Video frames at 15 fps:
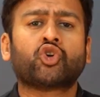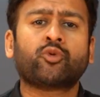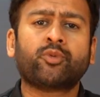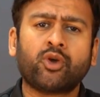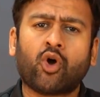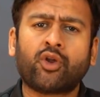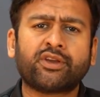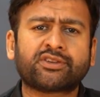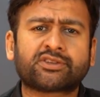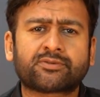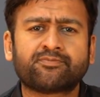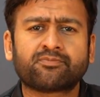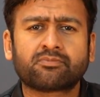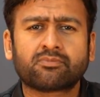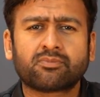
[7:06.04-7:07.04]
To be honest,
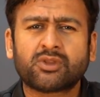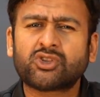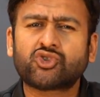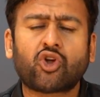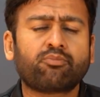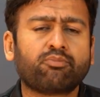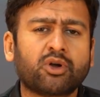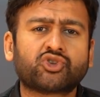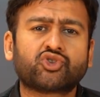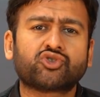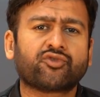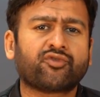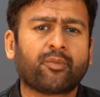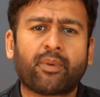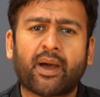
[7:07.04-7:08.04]
there's not much use
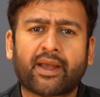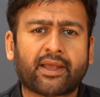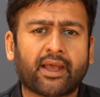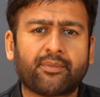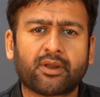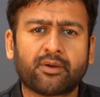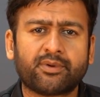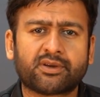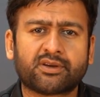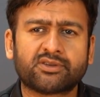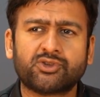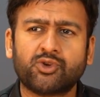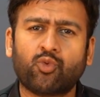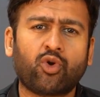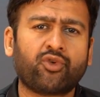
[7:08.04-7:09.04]
of a back camera
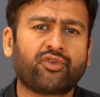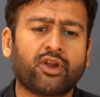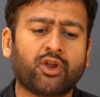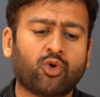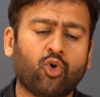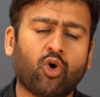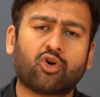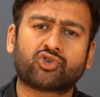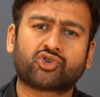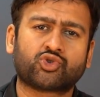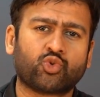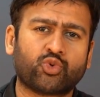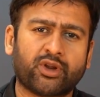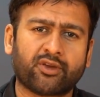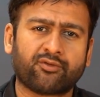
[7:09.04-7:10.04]
because you won't really go out
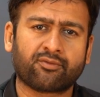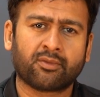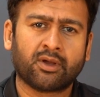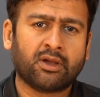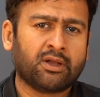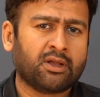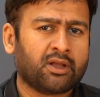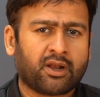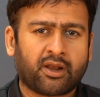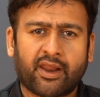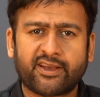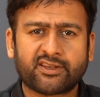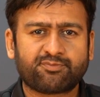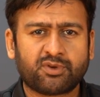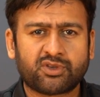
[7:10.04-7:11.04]
shooting
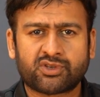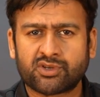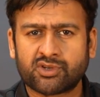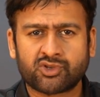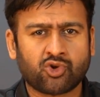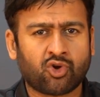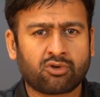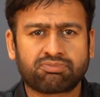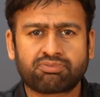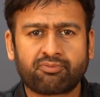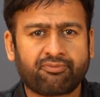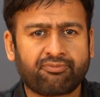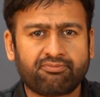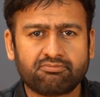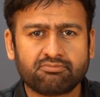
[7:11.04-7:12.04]
nice pictures or
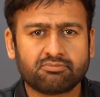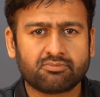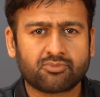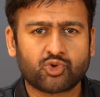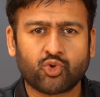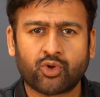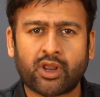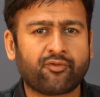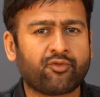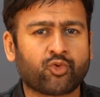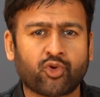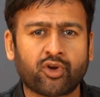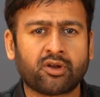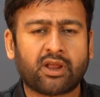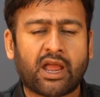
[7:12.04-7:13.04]
do an
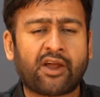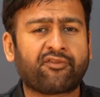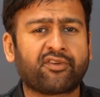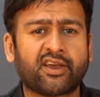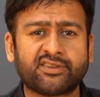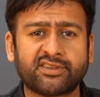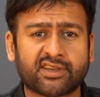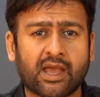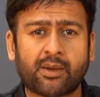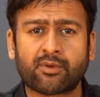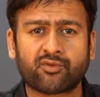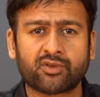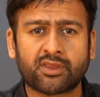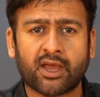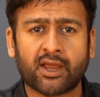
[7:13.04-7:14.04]
advertising
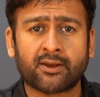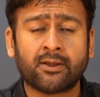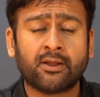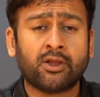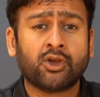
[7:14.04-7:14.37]
campaign with that.